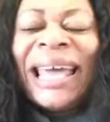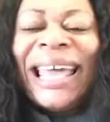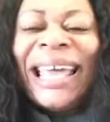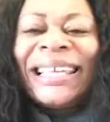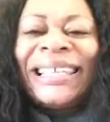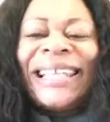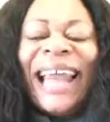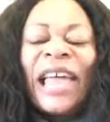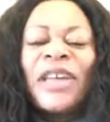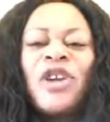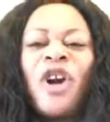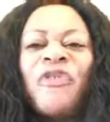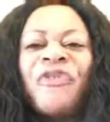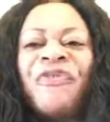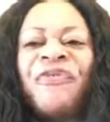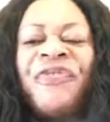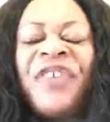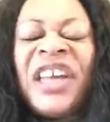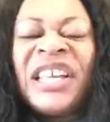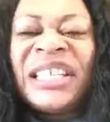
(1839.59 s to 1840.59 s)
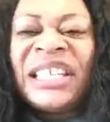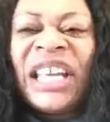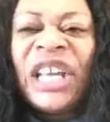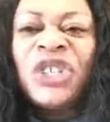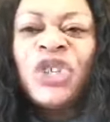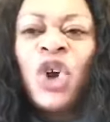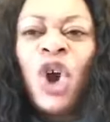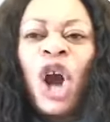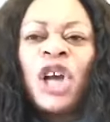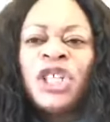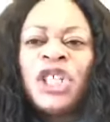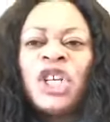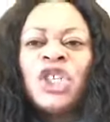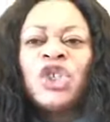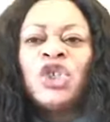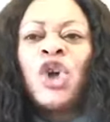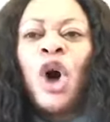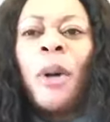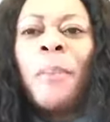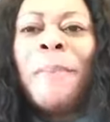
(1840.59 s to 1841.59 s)
It's like your feet is hurting
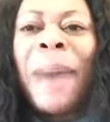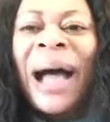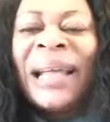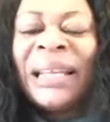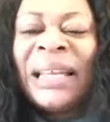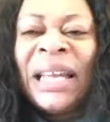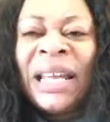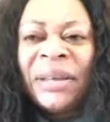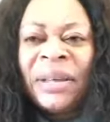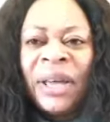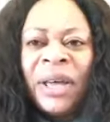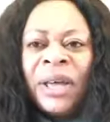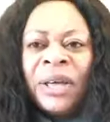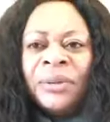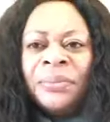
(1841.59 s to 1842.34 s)
so badly.